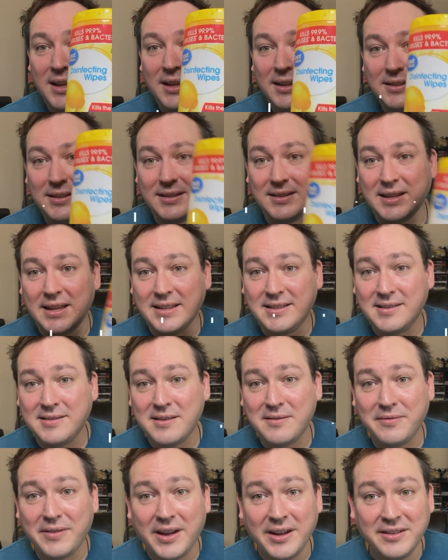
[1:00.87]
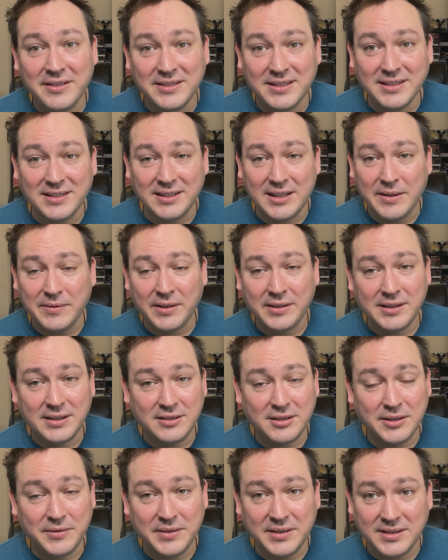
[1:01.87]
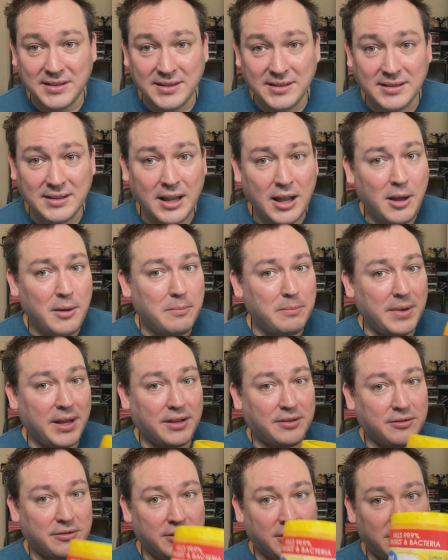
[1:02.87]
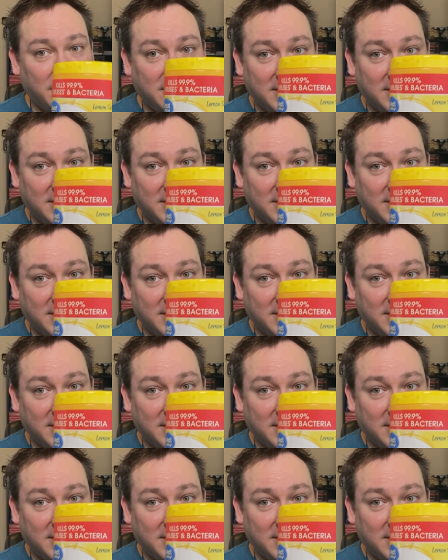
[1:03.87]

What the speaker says: Diseases and viruses leave on the surfaces. Make sure you use